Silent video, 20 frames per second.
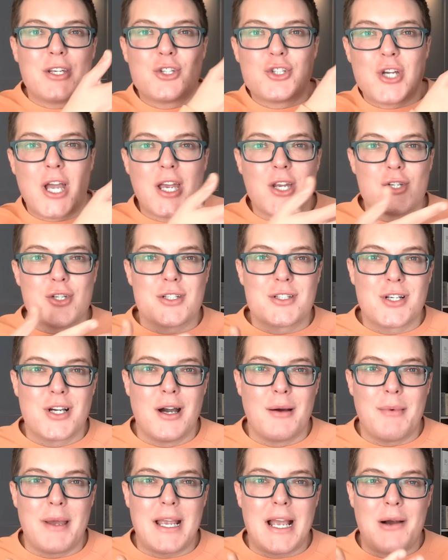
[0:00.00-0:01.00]
these changes
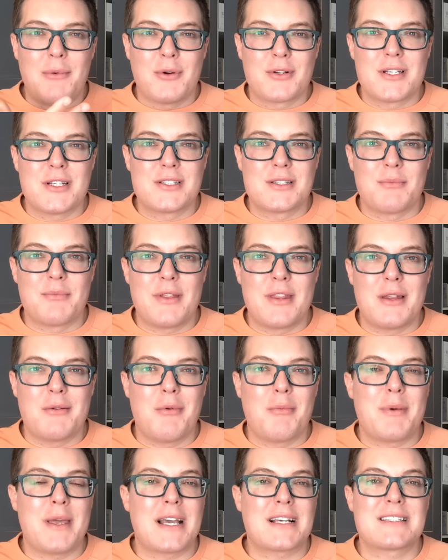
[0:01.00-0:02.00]
coming, I wanted something that
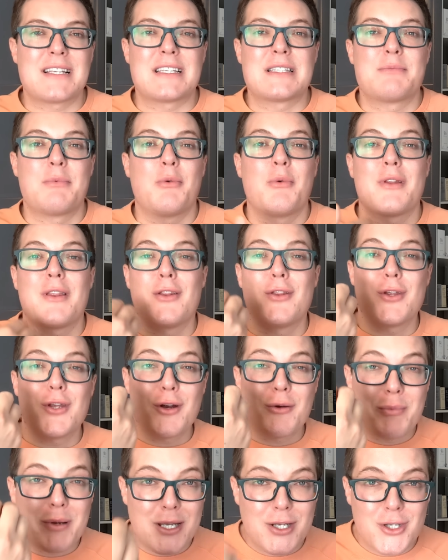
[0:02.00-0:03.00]
would be accessible within the
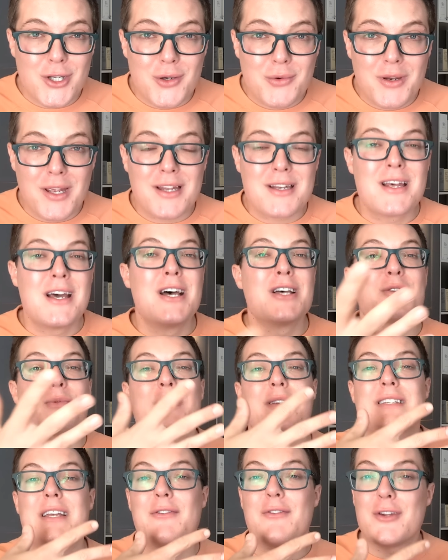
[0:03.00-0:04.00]
European Union, as
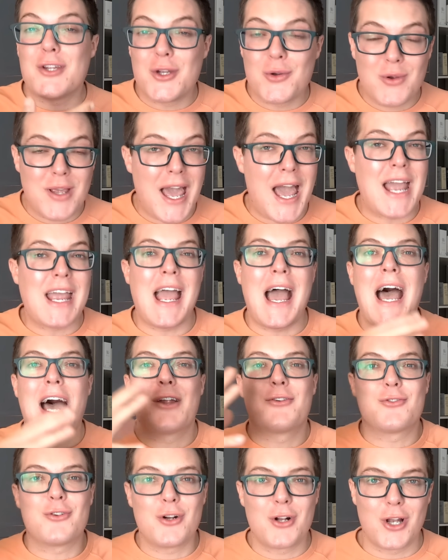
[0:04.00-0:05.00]
well as here in the UK
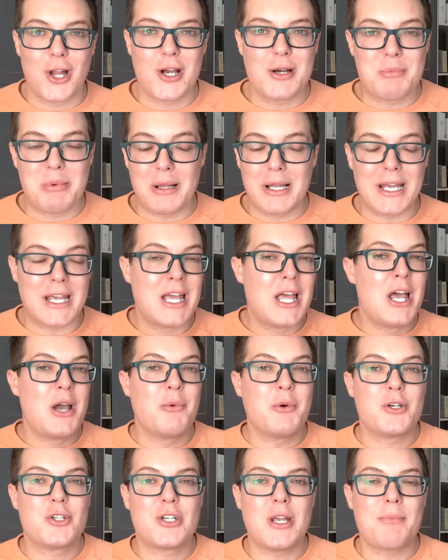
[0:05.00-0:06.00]
and globally.
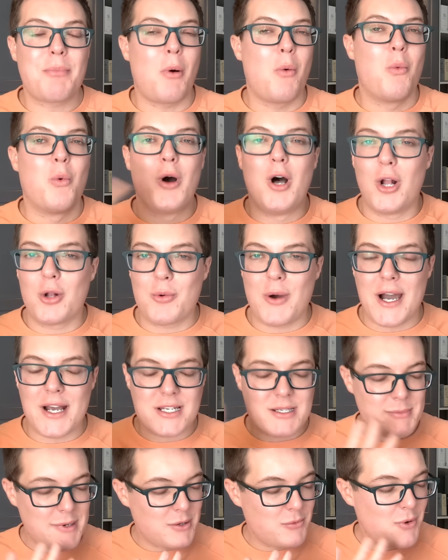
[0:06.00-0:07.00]
We ship
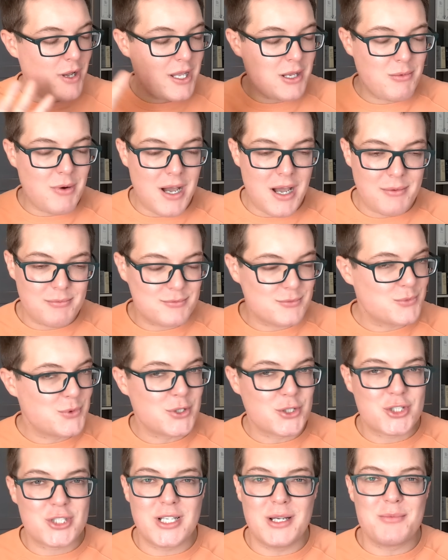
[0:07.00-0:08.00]
worldwide, no matter where you are,
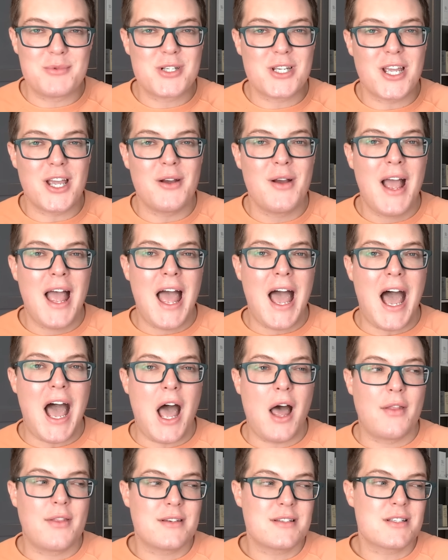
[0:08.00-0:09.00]
we'll ship to you.
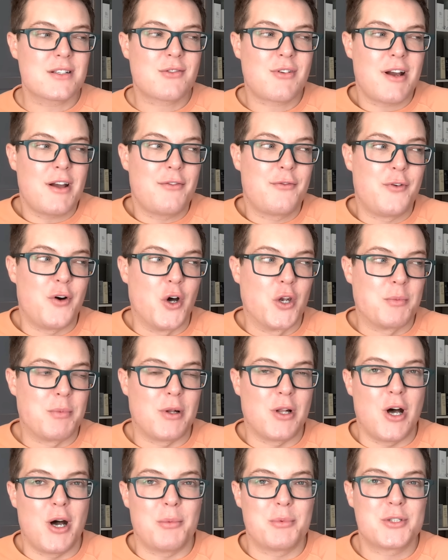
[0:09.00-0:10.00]
And this is a great
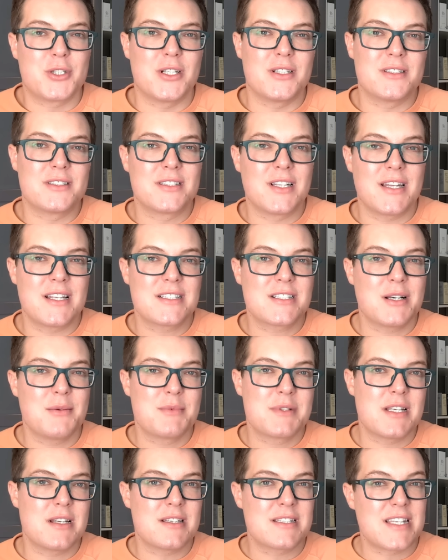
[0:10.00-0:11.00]
affordable option. So this
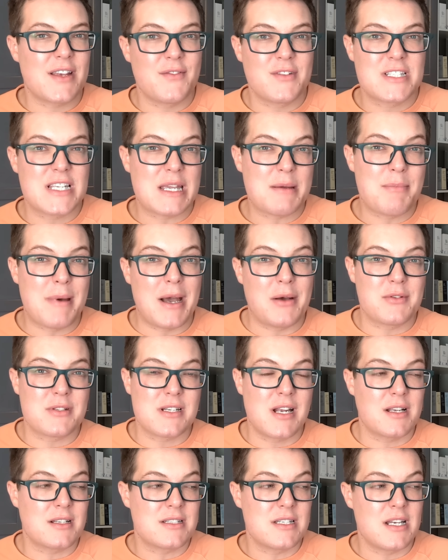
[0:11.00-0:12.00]
comes in at
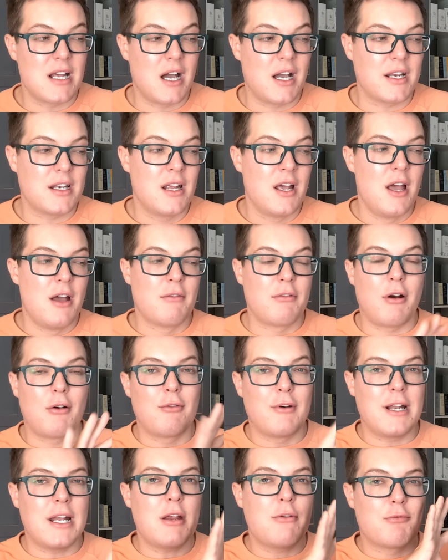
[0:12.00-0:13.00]
£17.99 for a
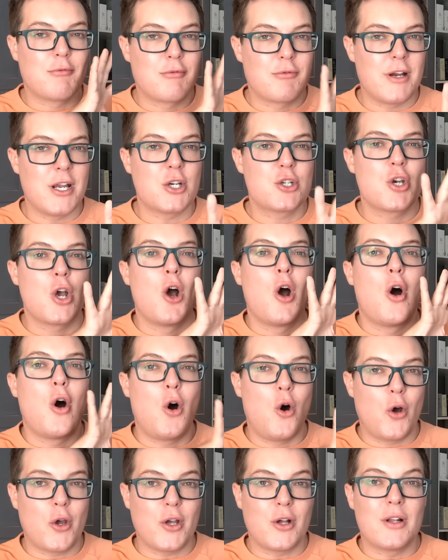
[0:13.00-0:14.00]
really rich
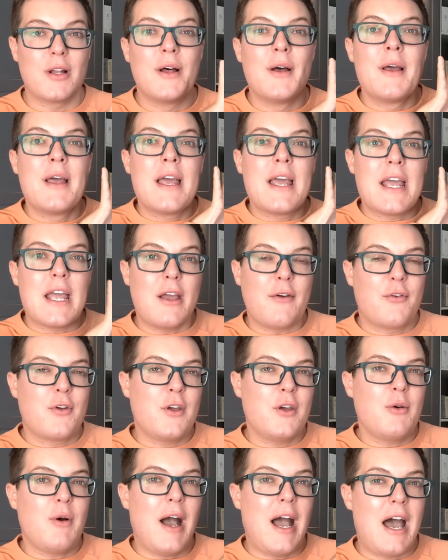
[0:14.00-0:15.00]
oil. If
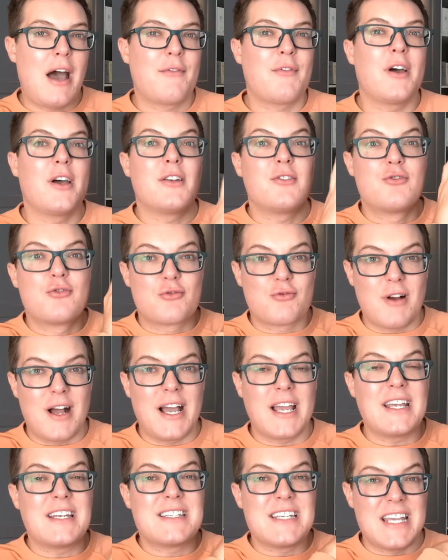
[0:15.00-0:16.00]
you have a
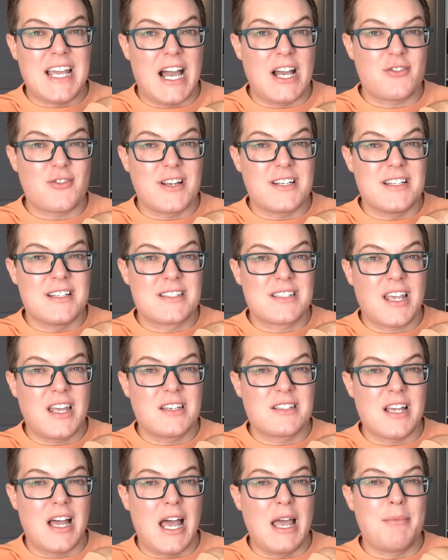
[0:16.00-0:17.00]
dry, dehydrated
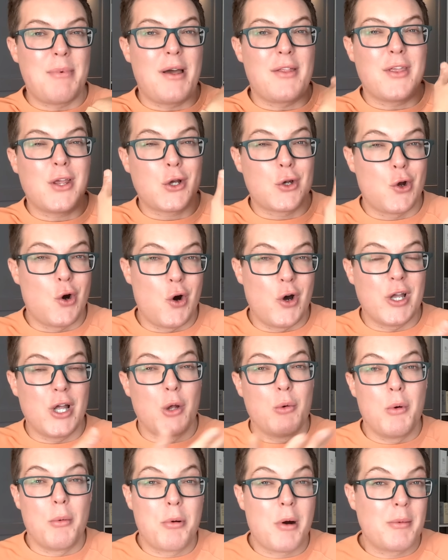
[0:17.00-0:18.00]
skin type, I think an
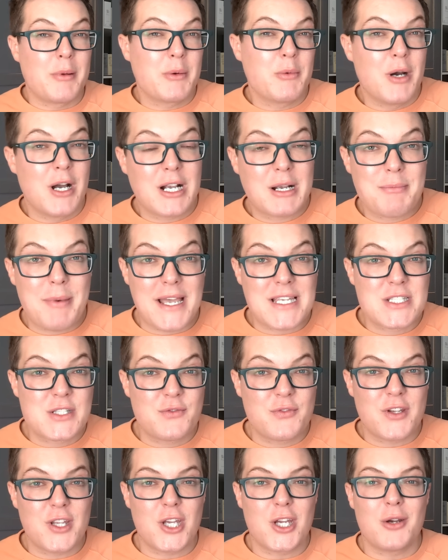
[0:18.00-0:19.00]
oil will probably work
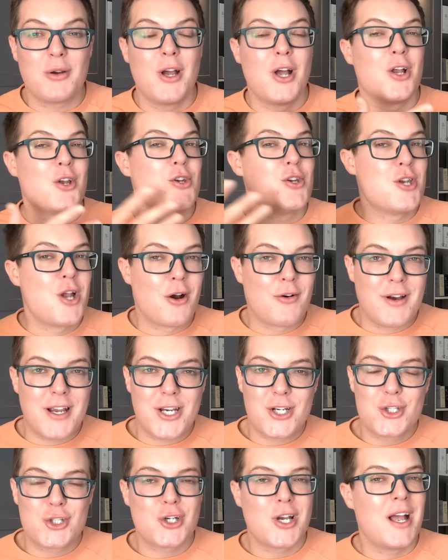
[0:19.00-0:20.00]
best for you.
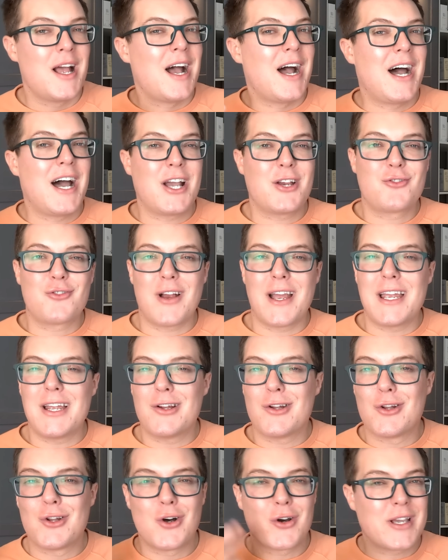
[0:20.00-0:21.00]
Nourish,
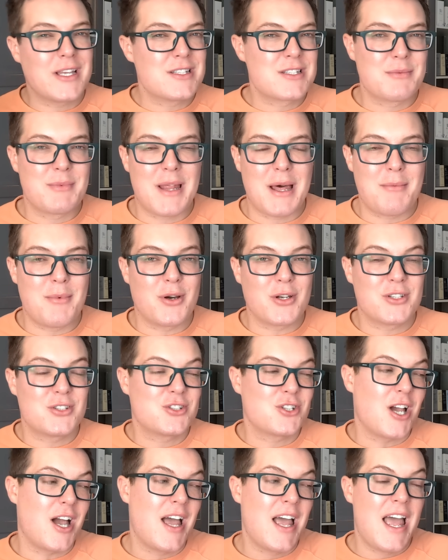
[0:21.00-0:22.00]
hydrate, lock in some of that
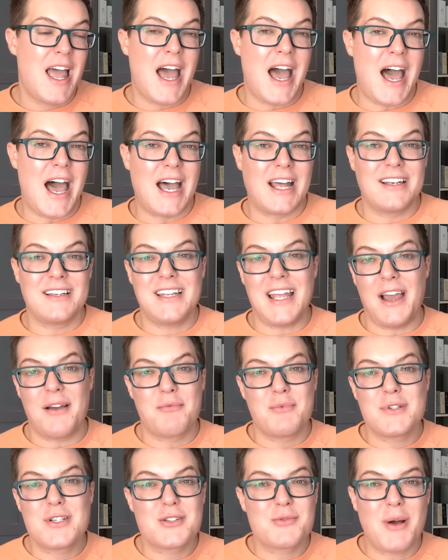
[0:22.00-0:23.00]
moisture. And yeah,
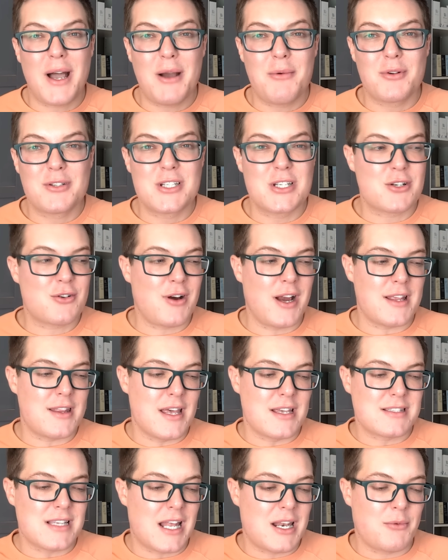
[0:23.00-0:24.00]
which is why I wanted to create
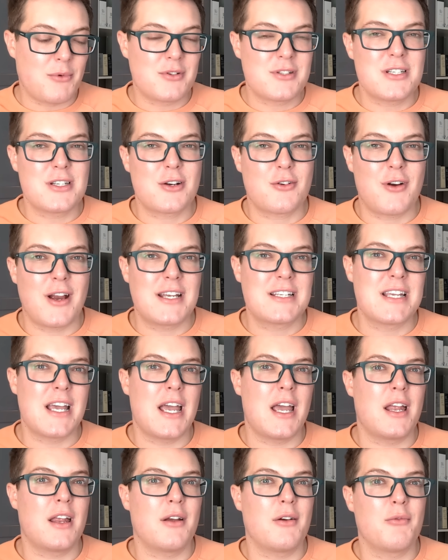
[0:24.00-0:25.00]
this. And I wanted to create
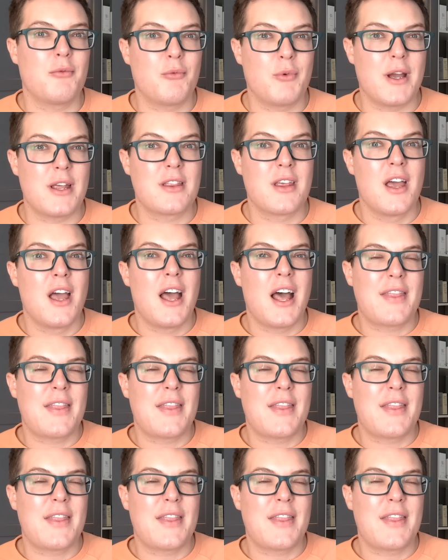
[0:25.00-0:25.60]
it with